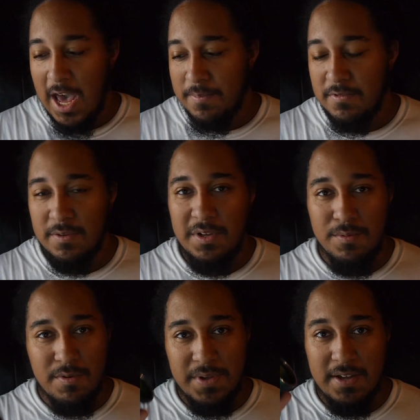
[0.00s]
happen to me
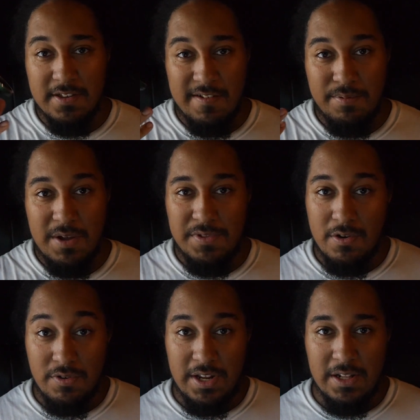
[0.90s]
anymore, because I play with
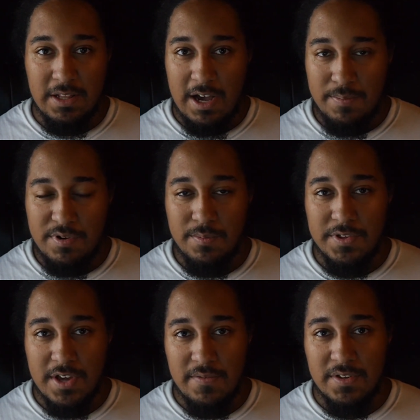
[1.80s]
the Oni a lot, pretty
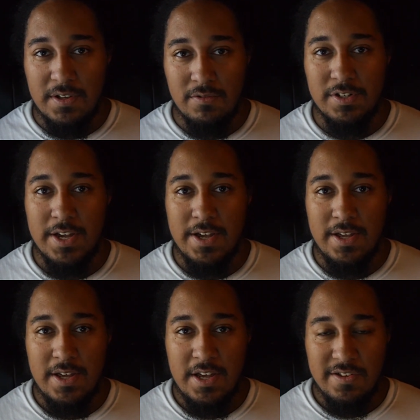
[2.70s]
much every single day,
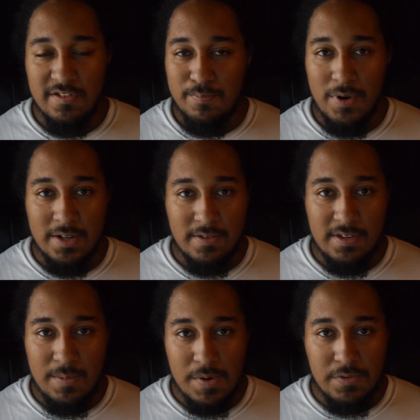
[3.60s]
just
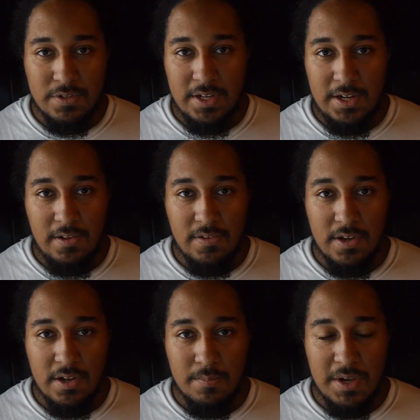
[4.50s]
practicing my routines
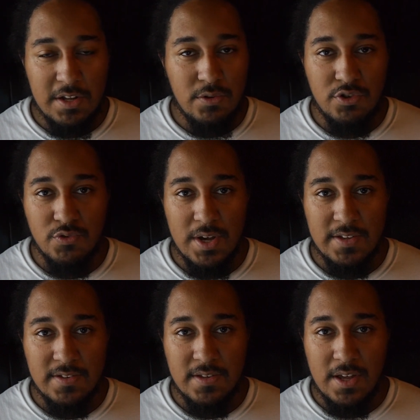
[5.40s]
and making new
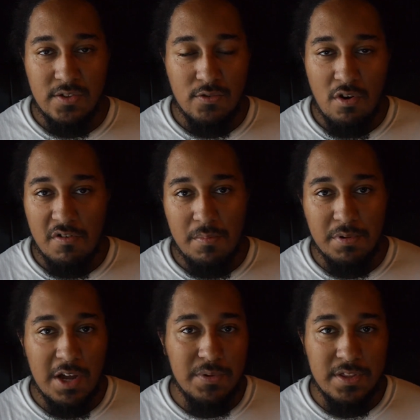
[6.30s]
tricks, and just overall
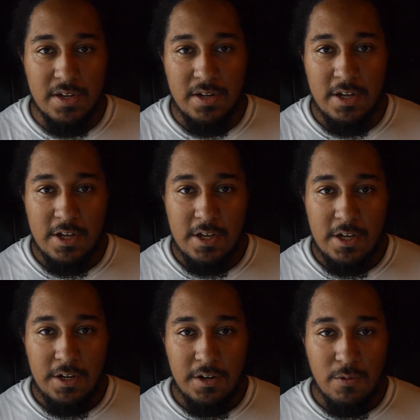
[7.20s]
playing with it.
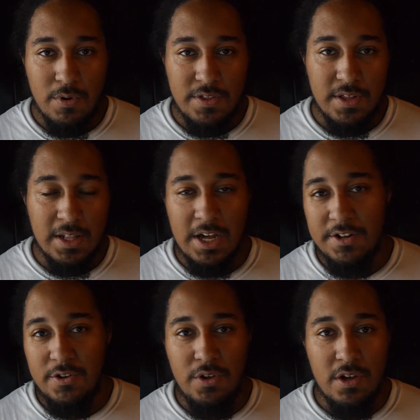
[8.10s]
With a lot
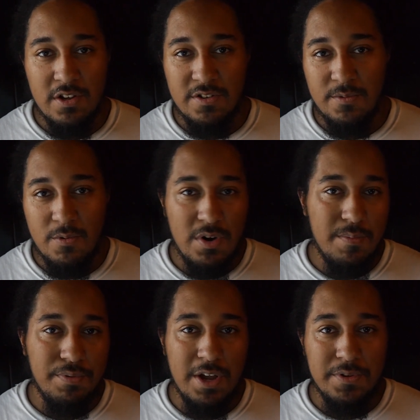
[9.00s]
of new yo-yos, you want
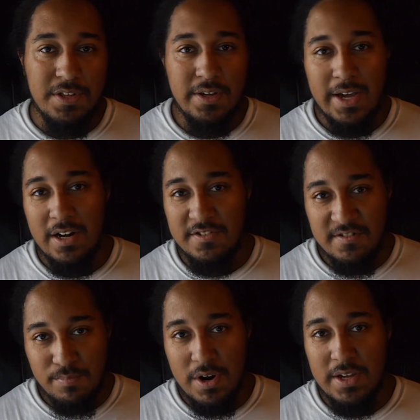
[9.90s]
to play with it and kind of
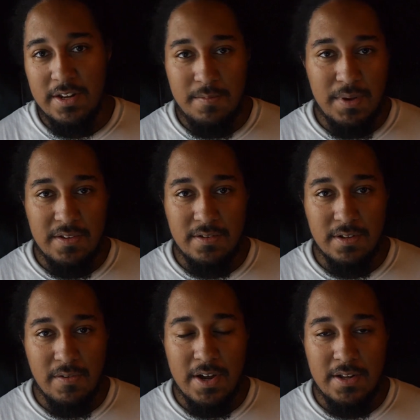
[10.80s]
just break it in,
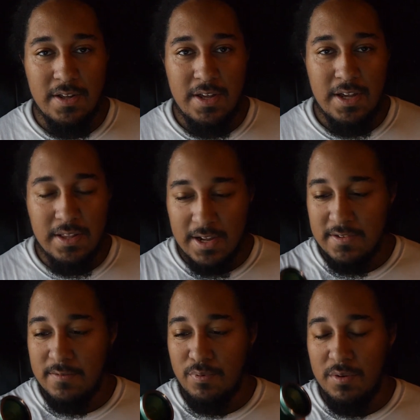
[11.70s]
basically, right? And
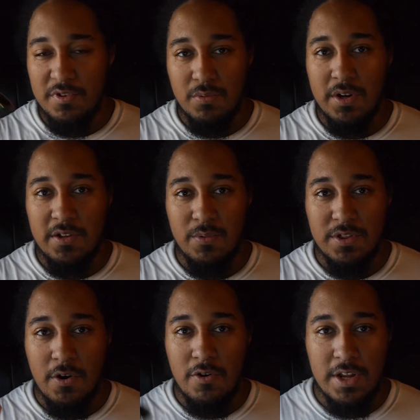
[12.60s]
that's pretty much what I did
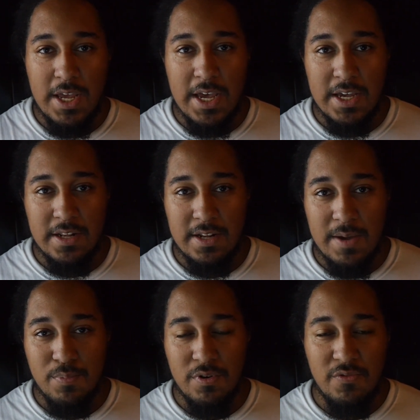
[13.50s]
with the Oni, and
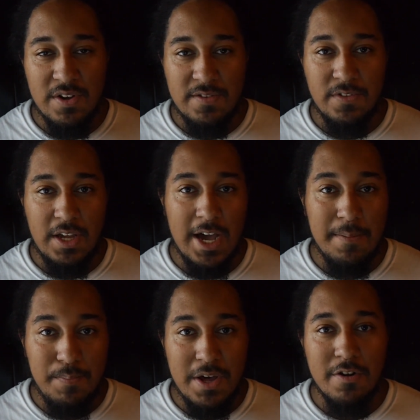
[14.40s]
it progressively
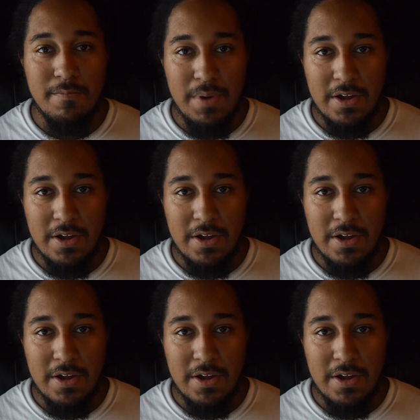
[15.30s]
got better and